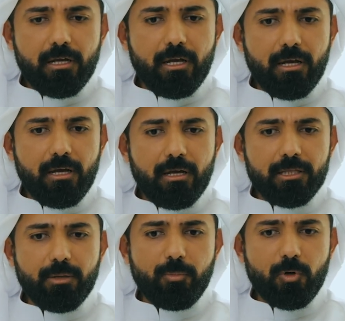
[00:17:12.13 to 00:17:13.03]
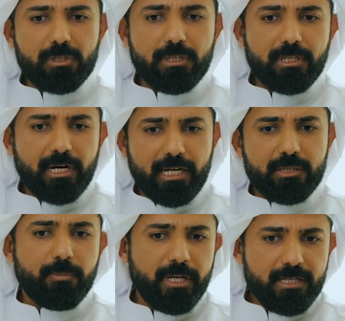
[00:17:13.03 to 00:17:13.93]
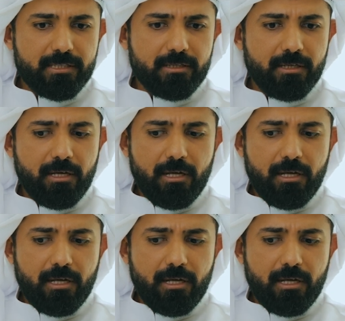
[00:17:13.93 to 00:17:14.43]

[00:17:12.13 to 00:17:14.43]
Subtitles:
the plot in the right place.